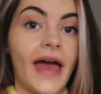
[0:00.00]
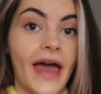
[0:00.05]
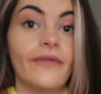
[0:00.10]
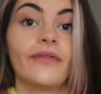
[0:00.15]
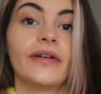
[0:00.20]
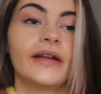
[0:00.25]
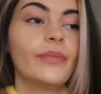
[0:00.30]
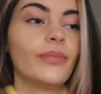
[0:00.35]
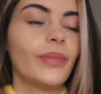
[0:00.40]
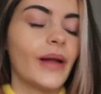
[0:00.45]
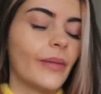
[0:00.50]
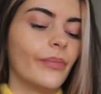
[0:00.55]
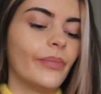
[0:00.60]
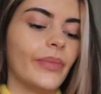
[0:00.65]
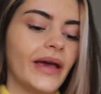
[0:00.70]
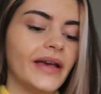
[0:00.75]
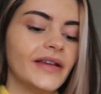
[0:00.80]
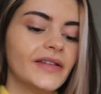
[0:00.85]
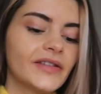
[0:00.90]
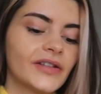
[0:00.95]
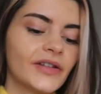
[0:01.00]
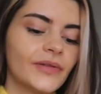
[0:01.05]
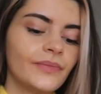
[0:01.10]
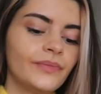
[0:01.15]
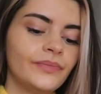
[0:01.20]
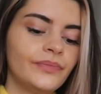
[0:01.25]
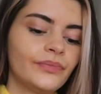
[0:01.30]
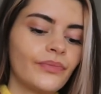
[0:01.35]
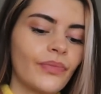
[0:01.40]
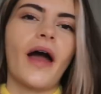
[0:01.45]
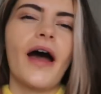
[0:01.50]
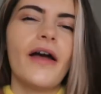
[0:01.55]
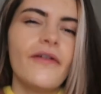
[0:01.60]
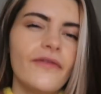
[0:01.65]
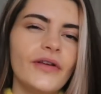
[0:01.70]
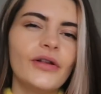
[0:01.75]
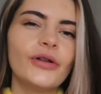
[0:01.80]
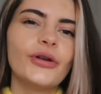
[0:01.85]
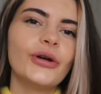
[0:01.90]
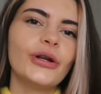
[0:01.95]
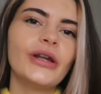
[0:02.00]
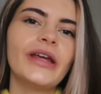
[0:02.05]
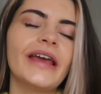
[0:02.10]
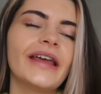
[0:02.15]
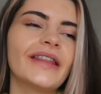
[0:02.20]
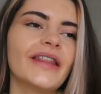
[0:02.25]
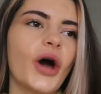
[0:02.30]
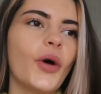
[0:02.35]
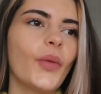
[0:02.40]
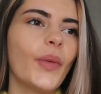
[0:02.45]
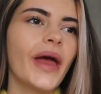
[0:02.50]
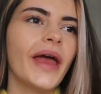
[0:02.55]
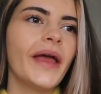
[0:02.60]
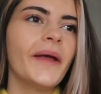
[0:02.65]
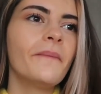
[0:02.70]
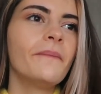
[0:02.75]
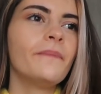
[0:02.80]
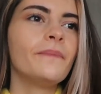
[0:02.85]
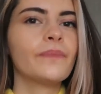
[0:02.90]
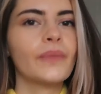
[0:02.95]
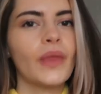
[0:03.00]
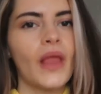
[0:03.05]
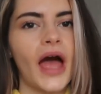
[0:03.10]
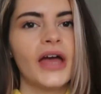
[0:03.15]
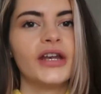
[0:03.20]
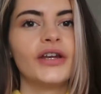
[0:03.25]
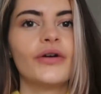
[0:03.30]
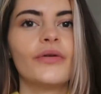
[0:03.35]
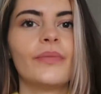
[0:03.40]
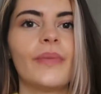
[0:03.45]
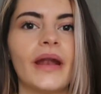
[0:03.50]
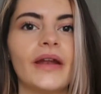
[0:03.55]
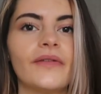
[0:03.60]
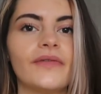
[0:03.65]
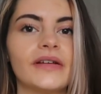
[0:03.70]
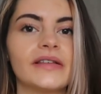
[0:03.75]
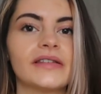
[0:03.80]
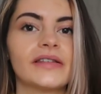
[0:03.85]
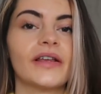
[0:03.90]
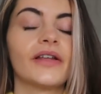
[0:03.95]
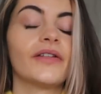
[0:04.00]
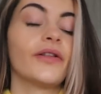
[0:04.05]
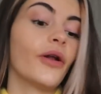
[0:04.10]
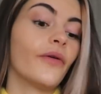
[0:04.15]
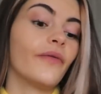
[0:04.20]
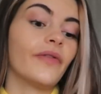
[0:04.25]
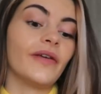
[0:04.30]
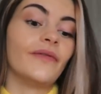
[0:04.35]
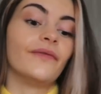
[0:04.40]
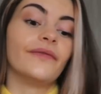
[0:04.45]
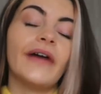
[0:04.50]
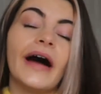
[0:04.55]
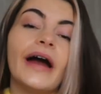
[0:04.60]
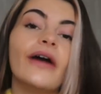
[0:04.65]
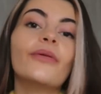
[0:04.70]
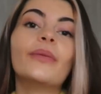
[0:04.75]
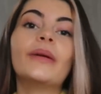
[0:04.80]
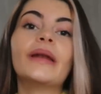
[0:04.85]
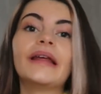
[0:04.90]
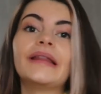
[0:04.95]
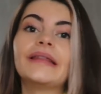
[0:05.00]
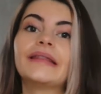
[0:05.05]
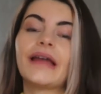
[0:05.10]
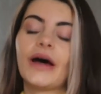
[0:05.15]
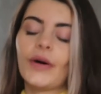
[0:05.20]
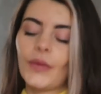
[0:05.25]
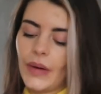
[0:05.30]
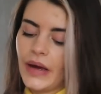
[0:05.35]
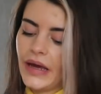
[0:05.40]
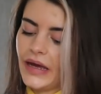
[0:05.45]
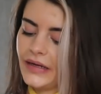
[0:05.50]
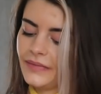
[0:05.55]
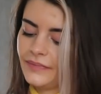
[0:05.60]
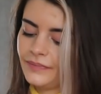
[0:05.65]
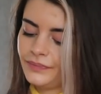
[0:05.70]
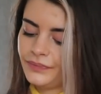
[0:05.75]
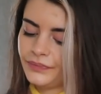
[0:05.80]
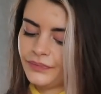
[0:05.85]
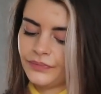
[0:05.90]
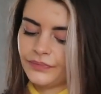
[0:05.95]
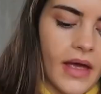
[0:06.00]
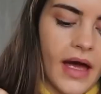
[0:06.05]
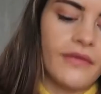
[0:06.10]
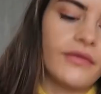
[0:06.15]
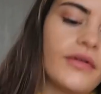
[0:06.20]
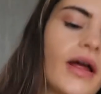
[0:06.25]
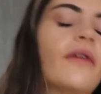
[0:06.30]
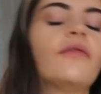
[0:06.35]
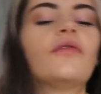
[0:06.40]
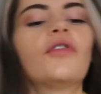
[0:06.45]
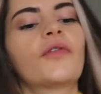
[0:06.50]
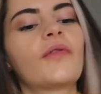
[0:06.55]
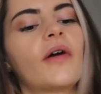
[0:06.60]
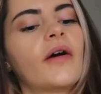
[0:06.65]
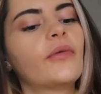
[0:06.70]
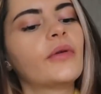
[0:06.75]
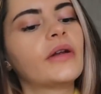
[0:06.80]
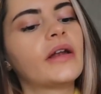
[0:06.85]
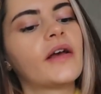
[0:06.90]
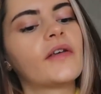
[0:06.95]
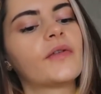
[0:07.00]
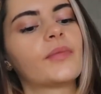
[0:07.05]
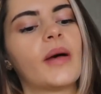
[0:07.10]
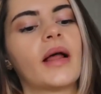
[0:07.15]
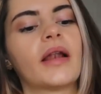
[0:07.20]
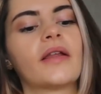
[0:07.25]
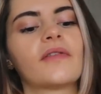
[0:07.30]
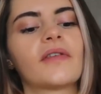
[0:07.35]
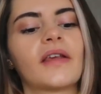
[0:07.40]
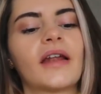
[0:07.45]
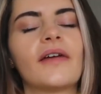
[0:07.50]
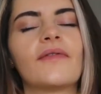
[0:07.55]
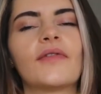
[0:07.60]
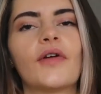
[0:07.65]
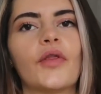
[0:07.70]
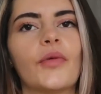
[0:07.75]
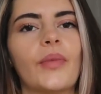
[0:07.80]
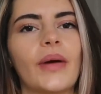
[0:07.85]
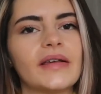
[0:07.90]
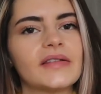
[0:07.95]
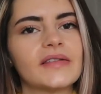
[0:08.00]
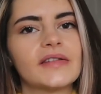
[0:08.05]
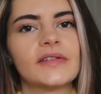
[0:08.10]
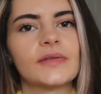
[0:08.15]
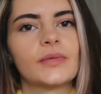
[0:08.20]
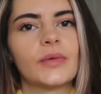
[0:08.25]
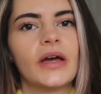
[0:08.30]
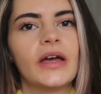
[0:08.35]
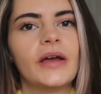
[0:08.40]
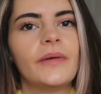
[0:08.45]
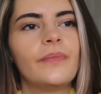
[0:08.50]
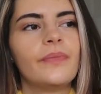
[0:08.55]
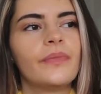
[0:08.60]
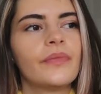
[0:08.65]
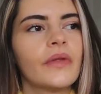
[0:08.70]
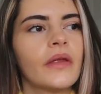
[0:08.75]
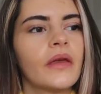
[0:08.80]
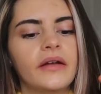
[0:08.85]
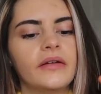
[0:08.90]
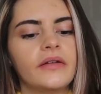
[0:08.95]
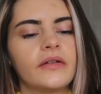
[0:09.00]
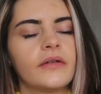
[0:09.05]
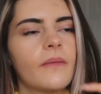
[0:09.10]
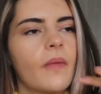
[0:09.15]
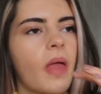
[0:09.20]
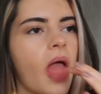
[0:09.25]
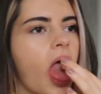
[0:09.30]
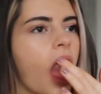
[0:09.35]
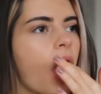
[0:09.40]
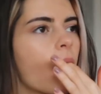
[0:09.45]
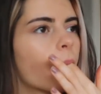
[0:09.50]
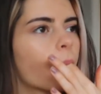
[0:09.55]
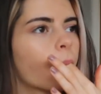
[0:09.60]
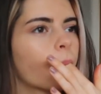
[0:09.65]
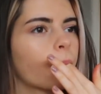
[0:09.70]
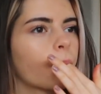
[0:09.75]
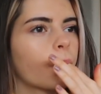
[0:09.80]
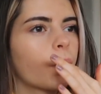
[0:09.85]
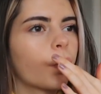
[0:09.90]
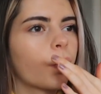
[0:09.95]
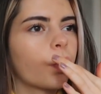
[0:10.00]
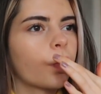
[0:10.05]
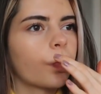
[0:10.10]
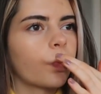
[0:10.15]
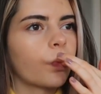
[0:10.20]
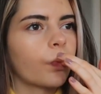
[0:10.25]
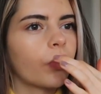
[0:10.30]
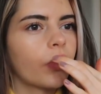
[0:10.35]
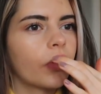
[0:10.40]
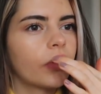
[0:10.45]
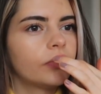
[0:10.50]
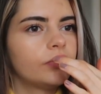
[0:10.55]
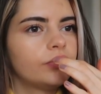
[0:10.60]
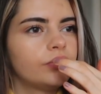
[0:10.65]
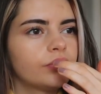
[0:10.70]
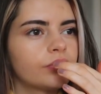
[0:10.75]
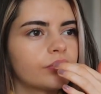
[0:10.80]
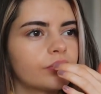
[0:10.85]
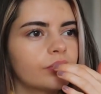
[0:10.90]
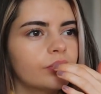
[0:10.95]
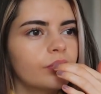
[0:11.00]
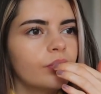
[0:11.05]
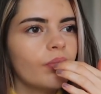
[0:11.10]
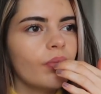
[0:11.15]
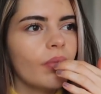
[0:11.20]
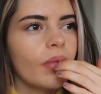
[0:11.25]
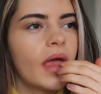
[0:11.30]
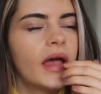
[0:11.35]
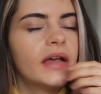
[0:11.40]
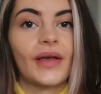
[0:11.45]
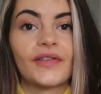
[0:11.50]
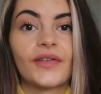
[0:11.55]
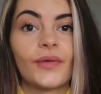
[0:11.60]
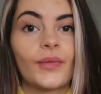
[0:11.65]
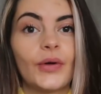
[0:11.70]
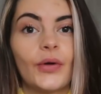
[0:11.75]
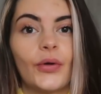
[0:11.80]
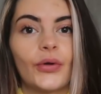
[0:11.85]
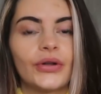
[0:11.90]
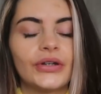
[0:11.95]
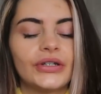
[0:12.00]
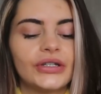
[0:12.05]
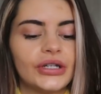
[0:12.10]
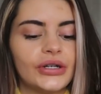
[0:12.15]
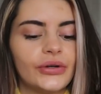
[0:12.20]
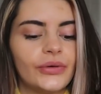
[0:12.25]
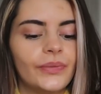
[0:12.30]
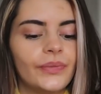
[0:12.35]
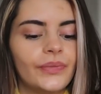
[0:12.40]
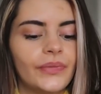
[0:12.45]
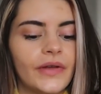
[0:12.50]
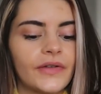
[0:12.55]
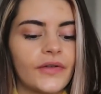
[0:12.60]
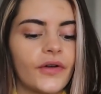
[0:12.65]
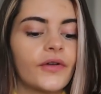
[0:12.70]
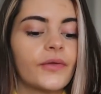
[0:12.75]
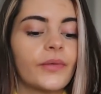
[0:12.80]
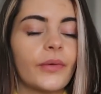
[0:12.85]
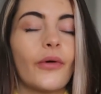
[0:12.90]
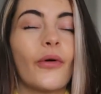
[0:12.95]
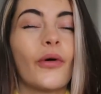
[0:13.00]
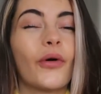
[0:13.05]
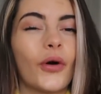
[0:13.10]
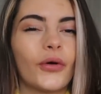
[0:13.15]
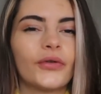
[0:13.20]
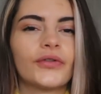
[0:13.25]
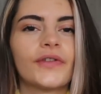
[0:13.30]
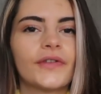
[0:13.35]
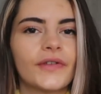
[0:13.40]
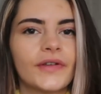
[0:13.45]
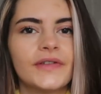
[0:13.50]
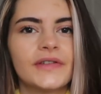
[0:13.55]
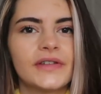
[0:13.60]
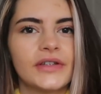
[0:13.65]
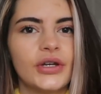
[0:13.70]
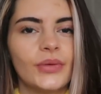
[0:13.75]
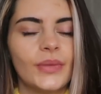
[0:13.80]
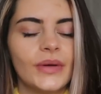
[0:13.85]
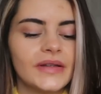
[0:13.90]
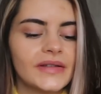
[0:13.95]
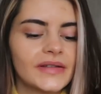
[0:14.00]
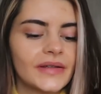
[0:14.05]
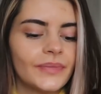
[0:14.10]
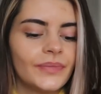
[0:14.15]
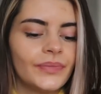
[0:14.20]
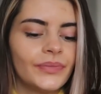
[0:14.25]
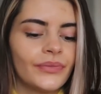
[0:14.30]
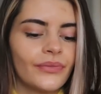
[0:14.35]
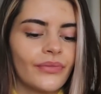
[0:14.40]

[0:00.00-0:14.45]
heavily plant-based. I feel good eating that way. I know it benefits a lot of the environment eating that way. I've just found a nice balance and I feel the best this way. And as long as I'm making a positive contribution, I think that's the best that we all can do. As long as we're all conscious consumers,